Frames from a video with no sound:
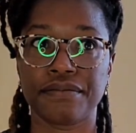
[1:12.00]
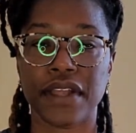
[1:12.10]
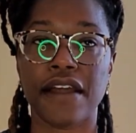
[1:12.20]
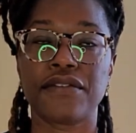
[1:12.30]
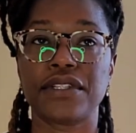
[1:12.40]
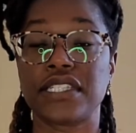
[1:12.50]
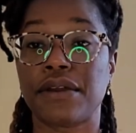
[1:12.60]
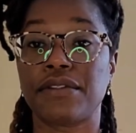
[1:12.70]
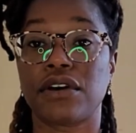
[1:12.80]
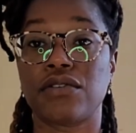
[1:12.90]
haven't really stayed
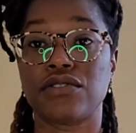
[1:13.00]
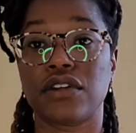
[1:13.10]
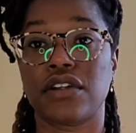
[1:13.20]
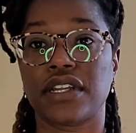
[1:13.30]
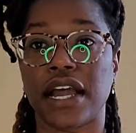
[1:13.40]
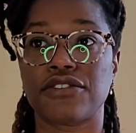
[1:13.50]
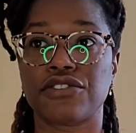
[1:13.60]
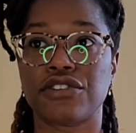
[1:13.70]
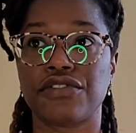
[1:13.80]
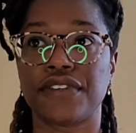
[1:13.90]
with a host on couch
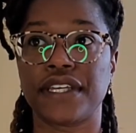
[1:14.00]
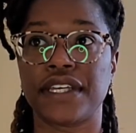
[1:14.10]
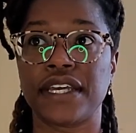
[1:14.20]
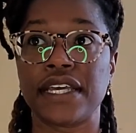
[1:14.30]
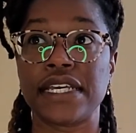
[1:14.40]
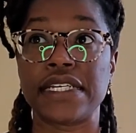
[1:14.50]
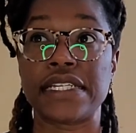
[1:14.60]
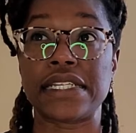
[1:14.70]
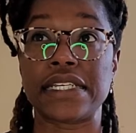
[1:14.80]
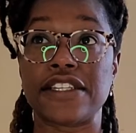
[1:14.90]
surfing
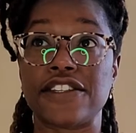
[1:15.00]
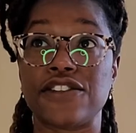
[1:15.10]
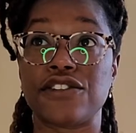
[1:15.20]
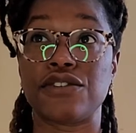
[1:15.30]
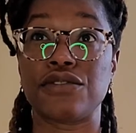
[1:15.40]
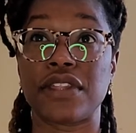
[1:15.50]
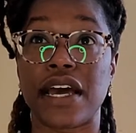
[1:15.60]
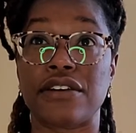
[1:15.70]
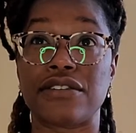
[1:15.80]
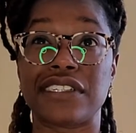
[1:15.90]
since
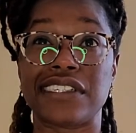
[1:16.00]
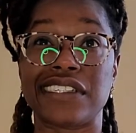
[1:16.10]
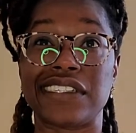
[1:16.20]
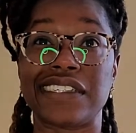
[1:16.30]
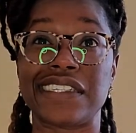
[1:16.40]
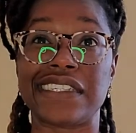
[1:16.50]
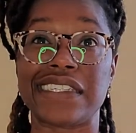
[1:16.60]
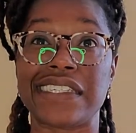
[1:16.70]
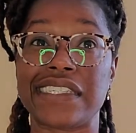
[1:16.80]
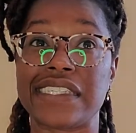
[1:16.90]

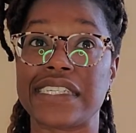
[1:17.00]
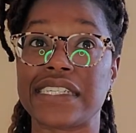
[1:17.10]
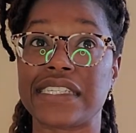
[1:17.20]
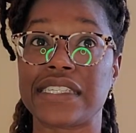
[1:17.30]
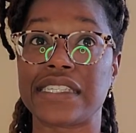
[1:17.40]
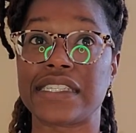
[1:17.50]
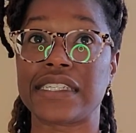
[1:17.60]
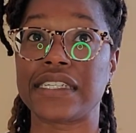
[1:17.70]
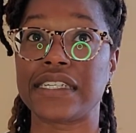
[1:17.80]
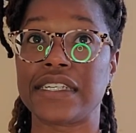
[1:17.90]

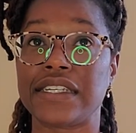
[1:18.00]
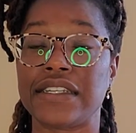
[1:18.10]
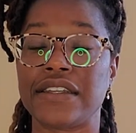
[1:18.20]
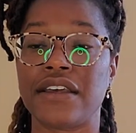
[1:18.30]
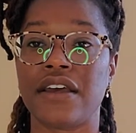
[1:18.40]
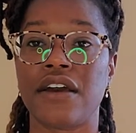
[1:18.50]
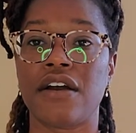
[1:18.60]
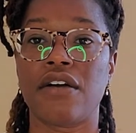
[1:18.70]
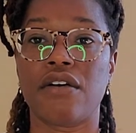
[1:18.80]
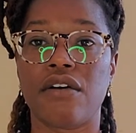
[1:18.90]
2016,
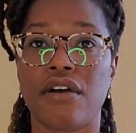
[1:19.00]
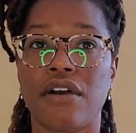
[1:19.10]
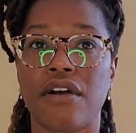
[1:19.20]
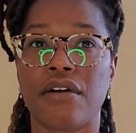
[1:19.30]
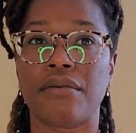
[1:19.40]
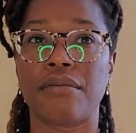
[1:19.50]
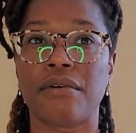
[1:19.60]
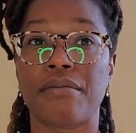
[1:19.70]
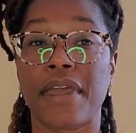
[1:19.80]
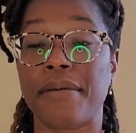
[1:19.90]
or
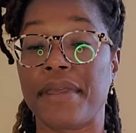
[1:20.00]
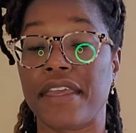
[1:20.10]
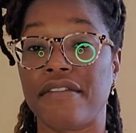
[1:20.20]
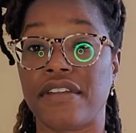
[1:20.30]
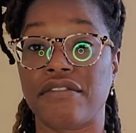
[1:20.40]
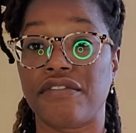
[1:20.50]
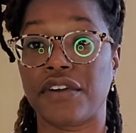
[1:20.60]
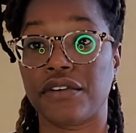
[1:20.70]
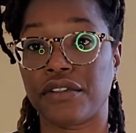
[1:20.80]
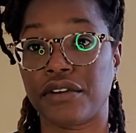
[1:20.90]
maybe even
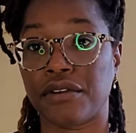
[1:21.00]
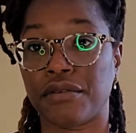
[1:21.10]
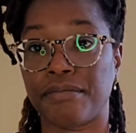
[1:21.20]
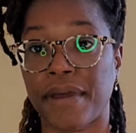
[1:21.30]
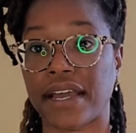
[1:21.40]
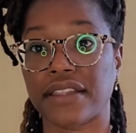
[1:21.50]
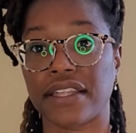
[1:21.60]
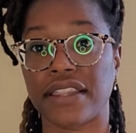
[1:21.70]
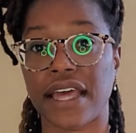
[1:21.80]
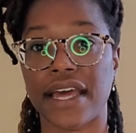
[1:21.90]
further back
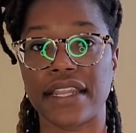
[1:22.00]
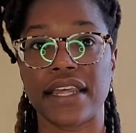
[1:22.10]
than that.